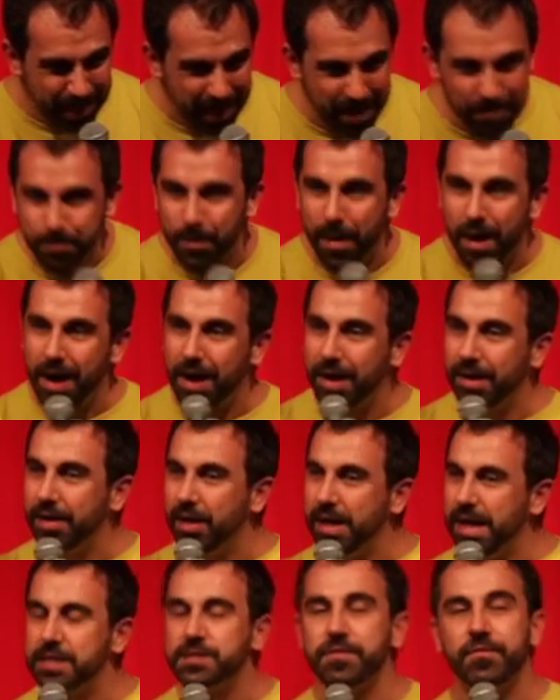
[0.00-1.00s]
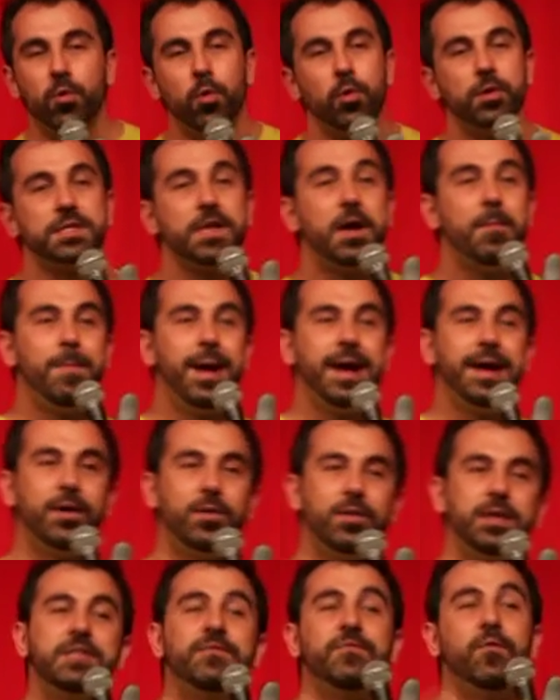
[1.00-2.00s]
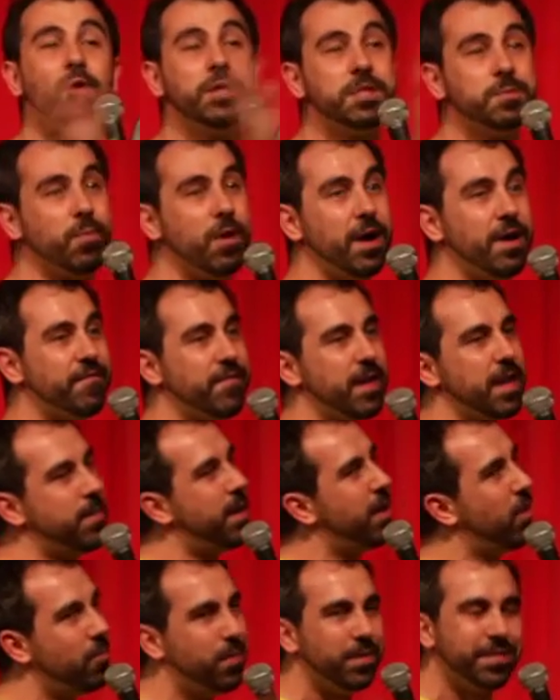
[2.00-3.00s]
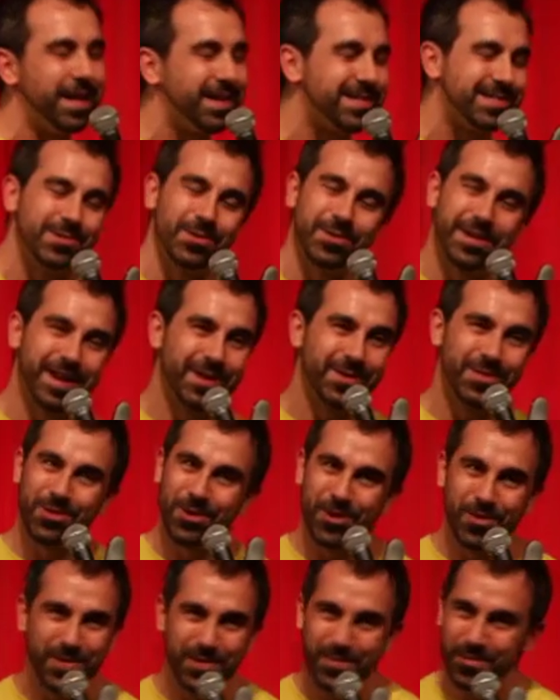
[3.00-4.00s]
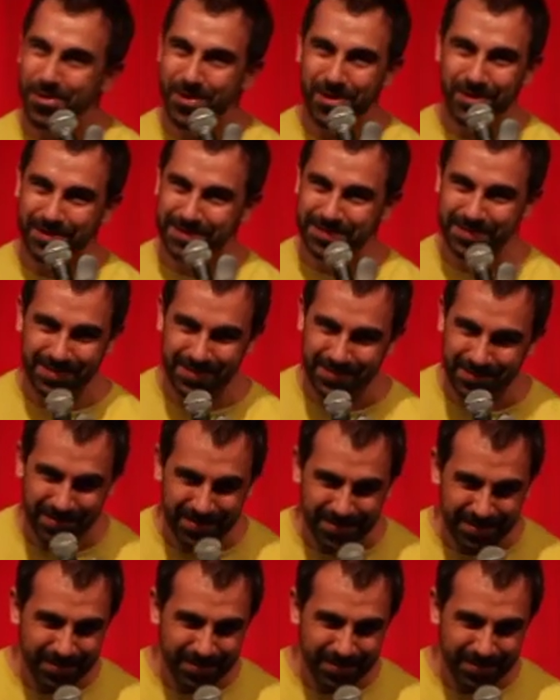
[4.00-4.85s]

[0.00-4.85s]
And Bart is, of course, a male. He's voiced by a female, but that's not how German works.